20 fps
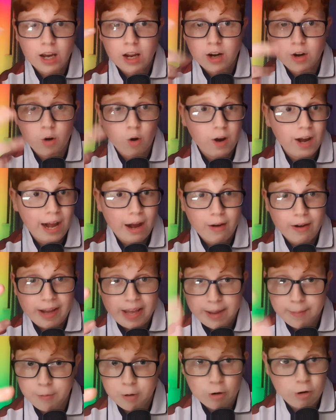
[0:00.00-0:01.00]
a knockout
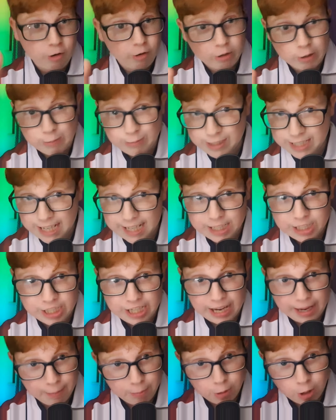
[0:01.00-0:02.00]
game or a group
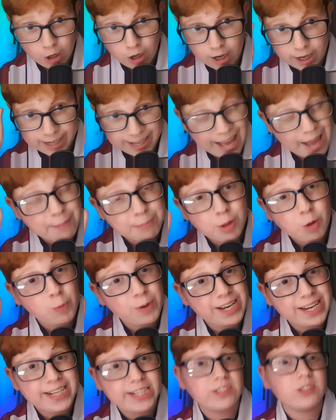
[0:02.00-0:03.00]
stage game, a game that
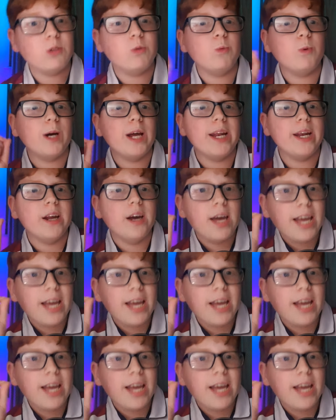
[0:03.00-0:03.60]
we need to win,